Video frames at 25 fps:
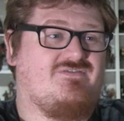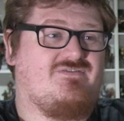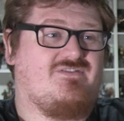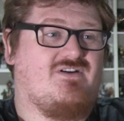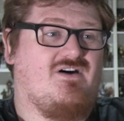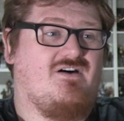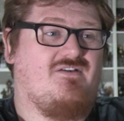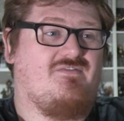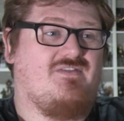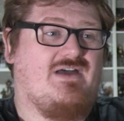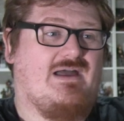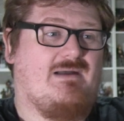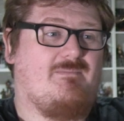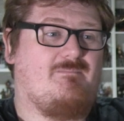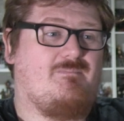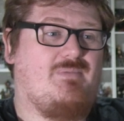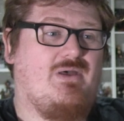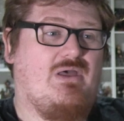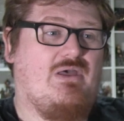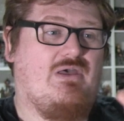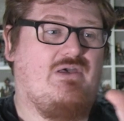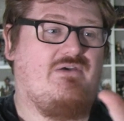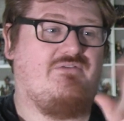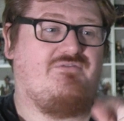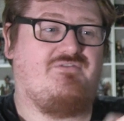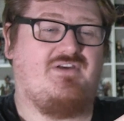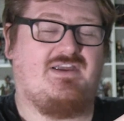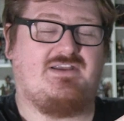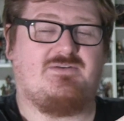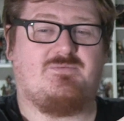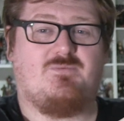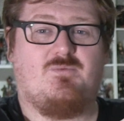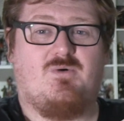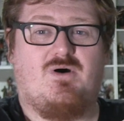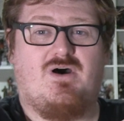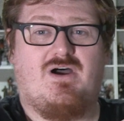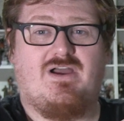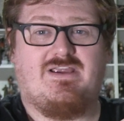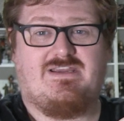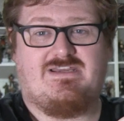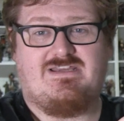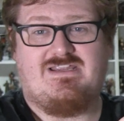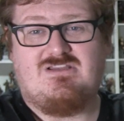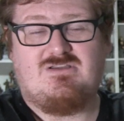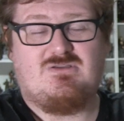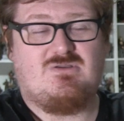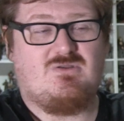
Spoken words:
You've got that perfect white